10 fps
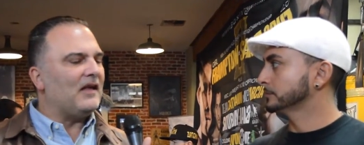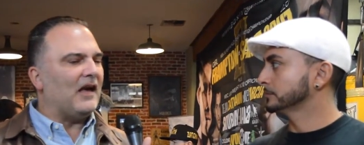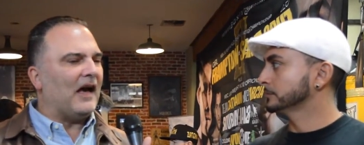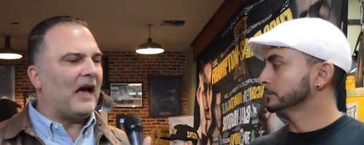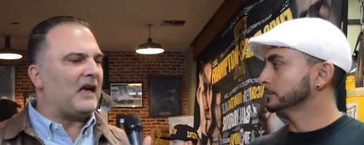
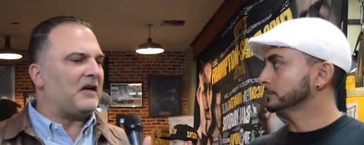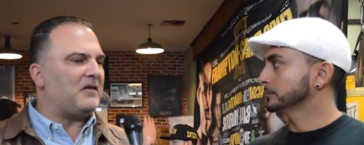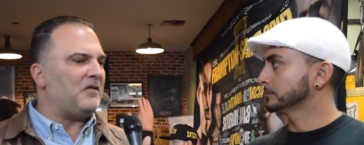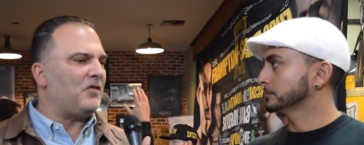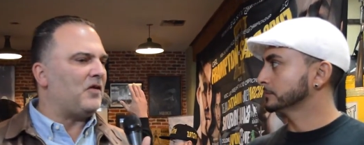Speaker 1: I
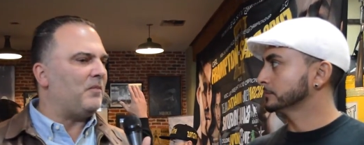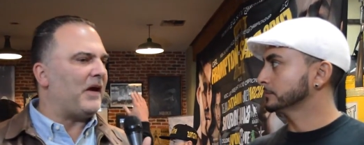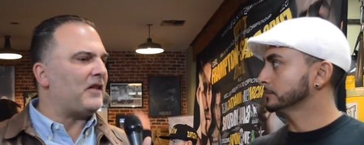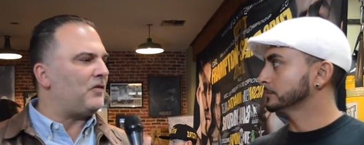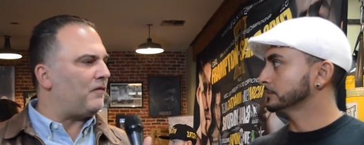can you can
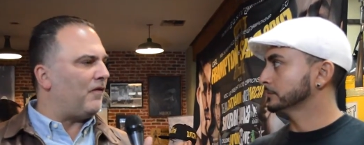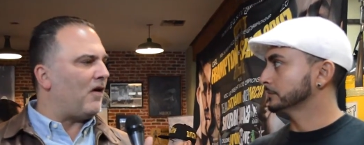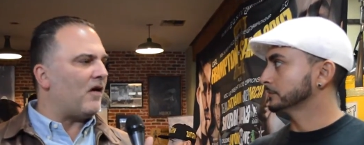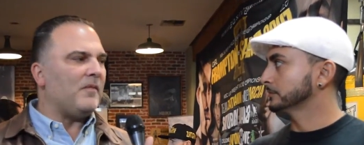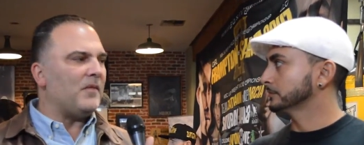bet your
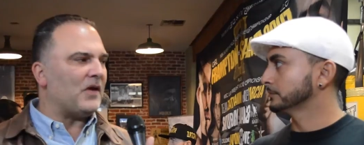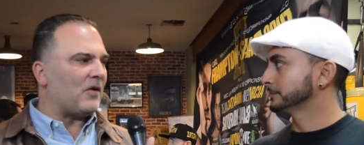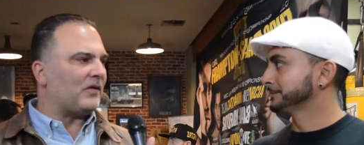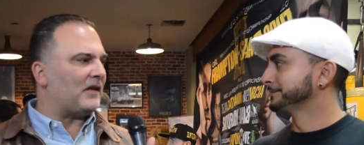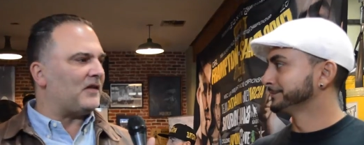farm, you
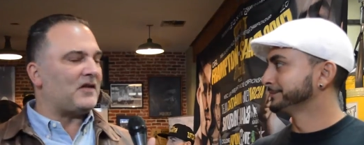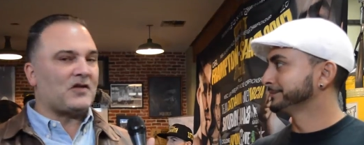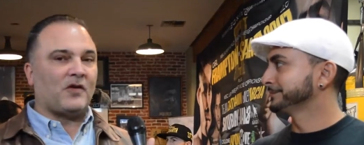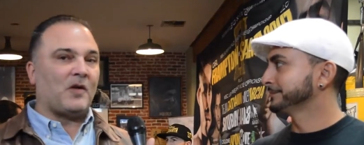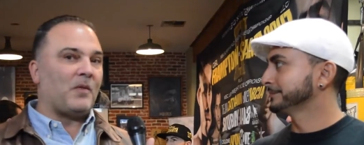know, that this is
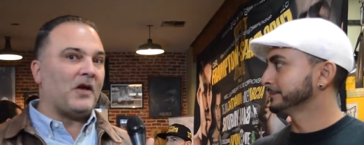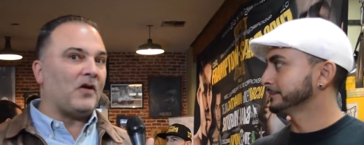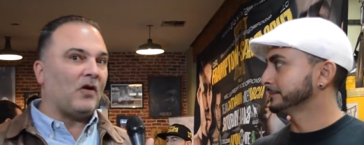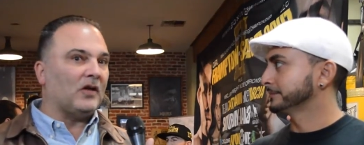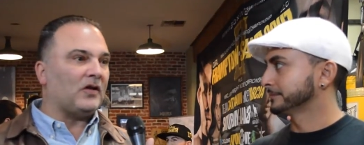going to be
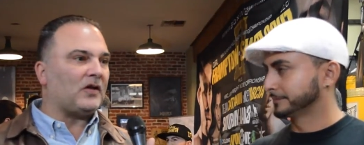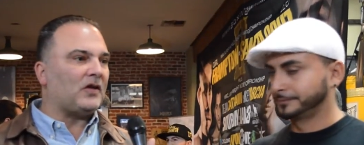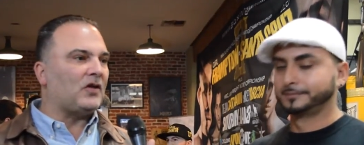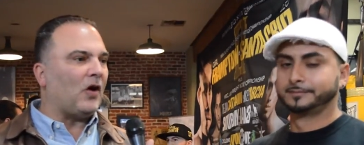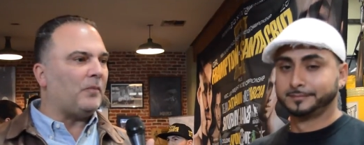another
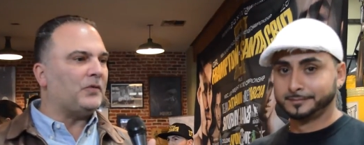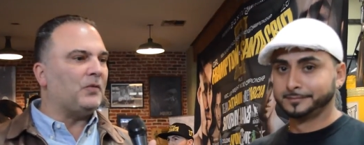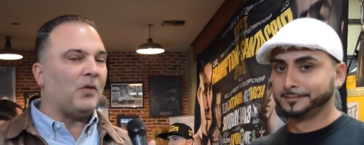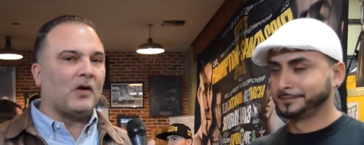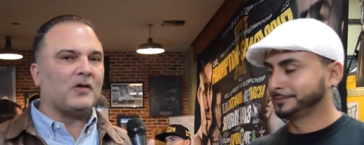top
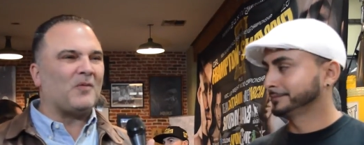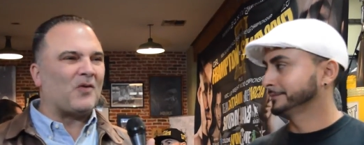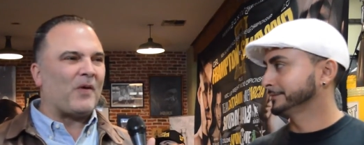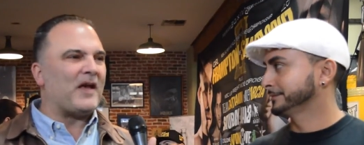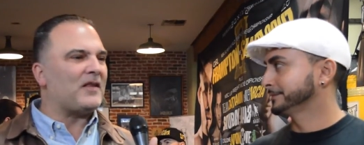to bottom
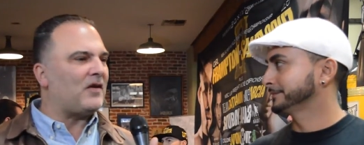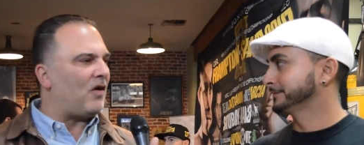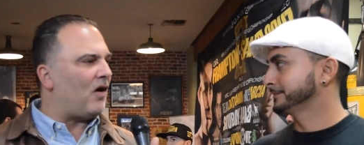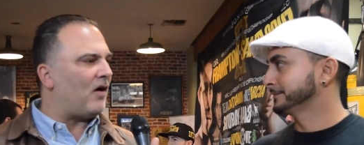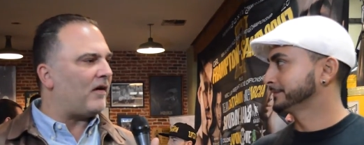great
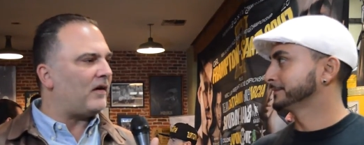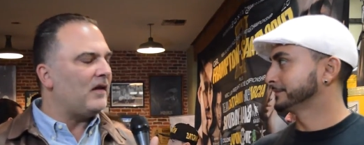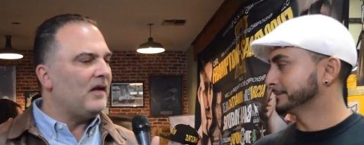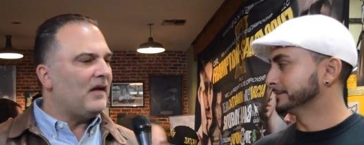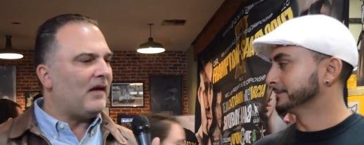card,
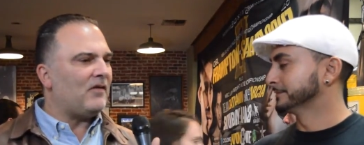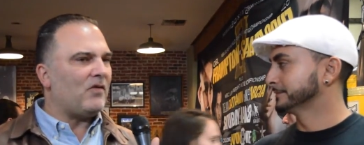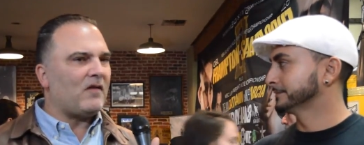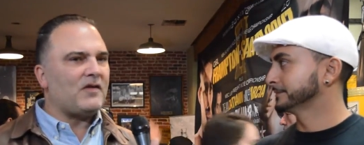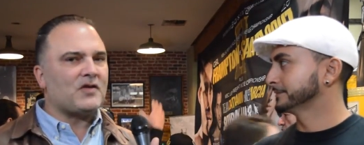and
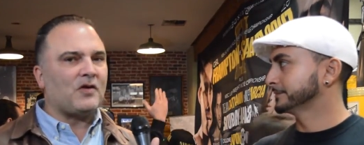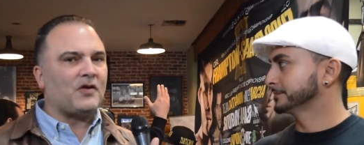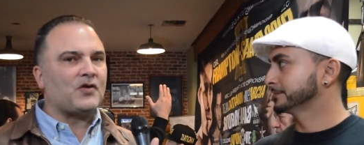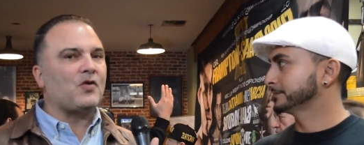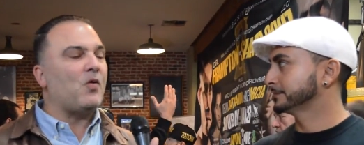whoever is going
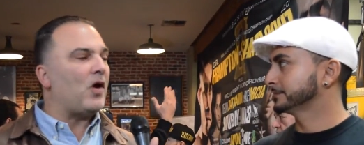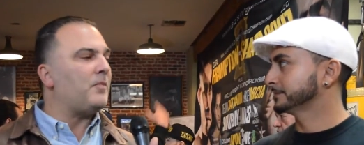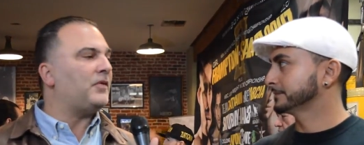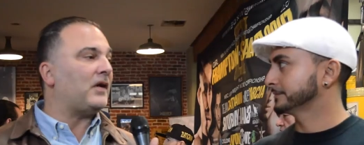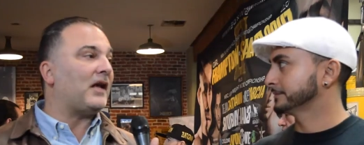to show
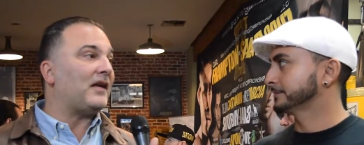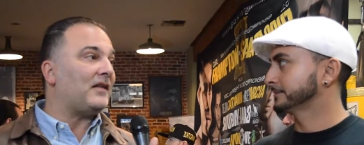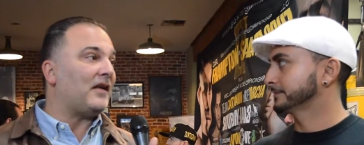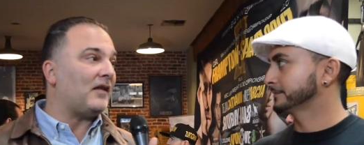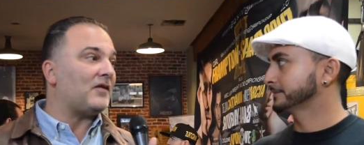up there, and I
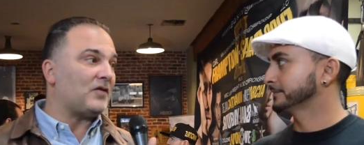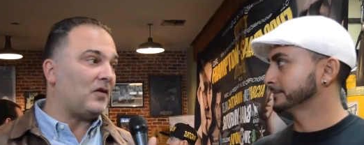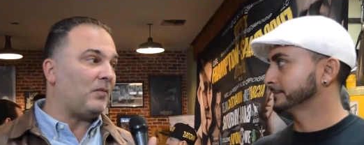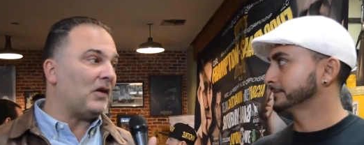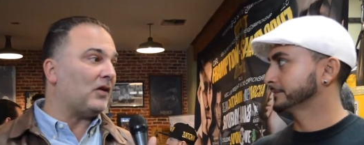can tell it's going
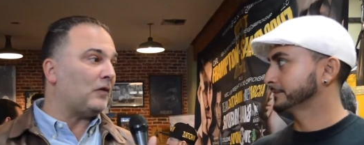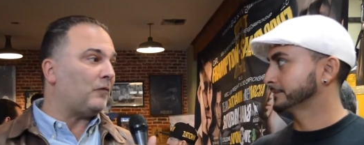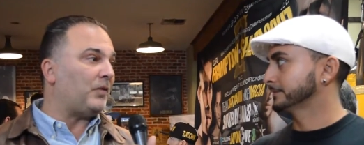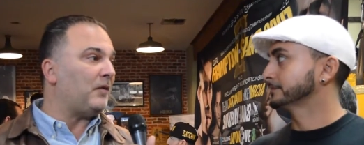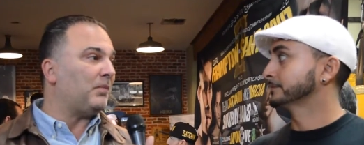to be a lot
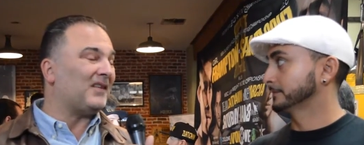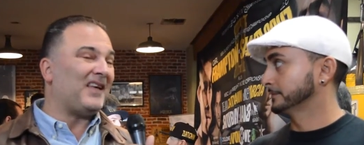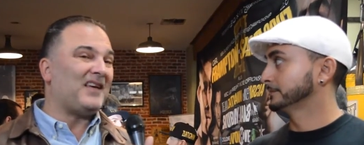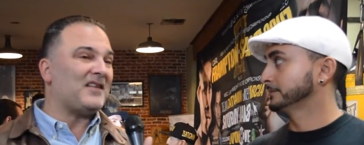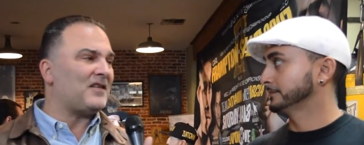of people.
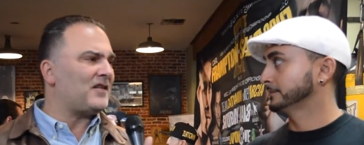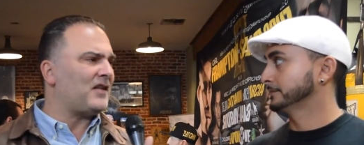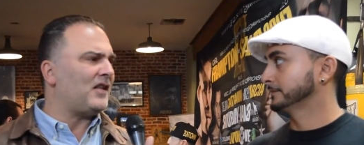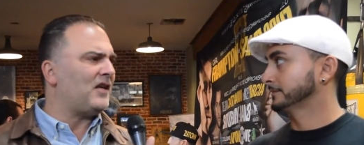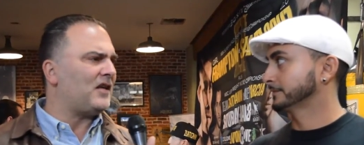Tickets are
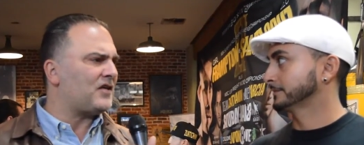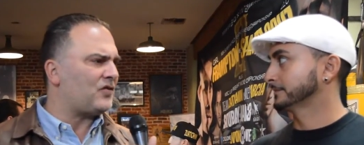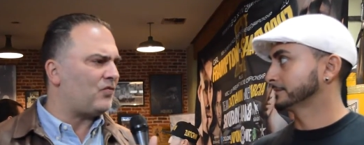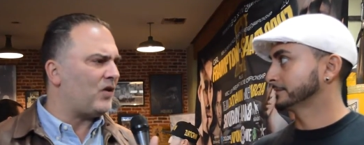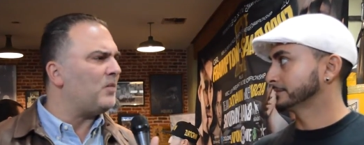selling
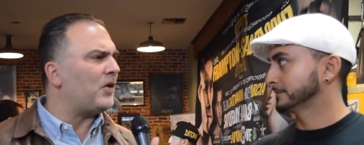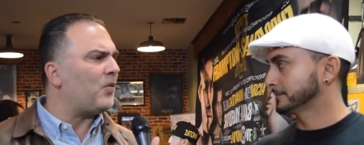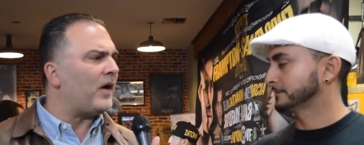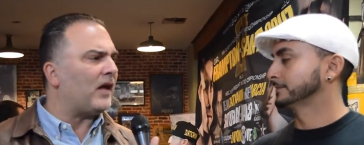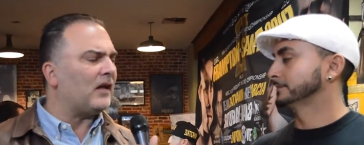extremely
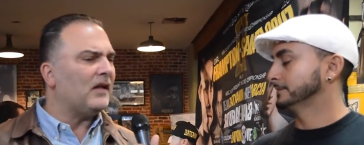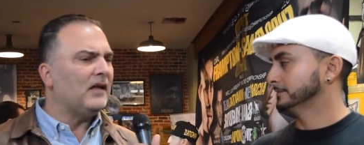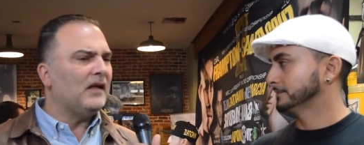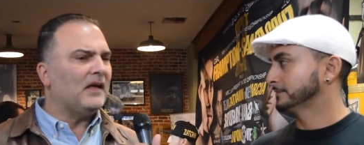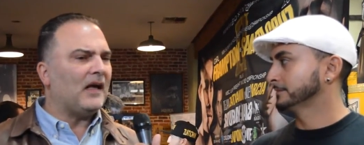well.
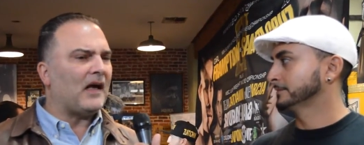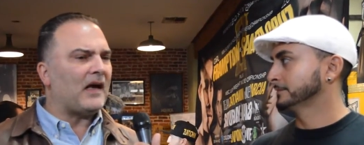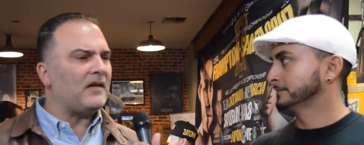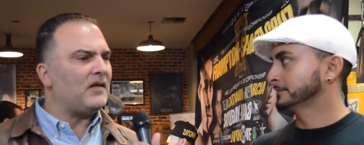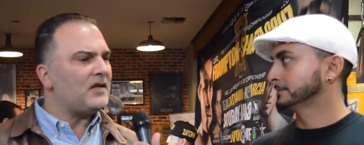Uh,
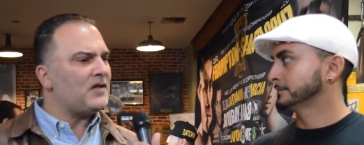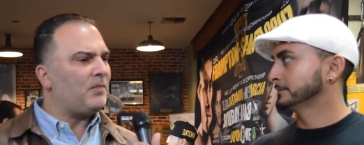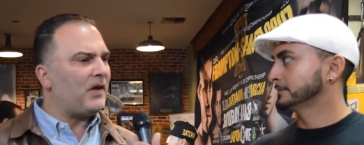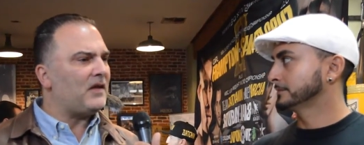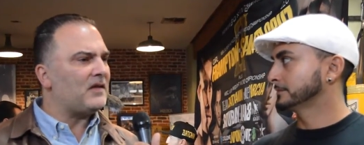I
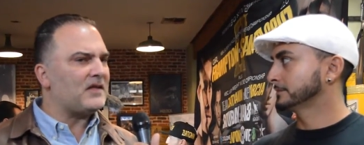anticipate a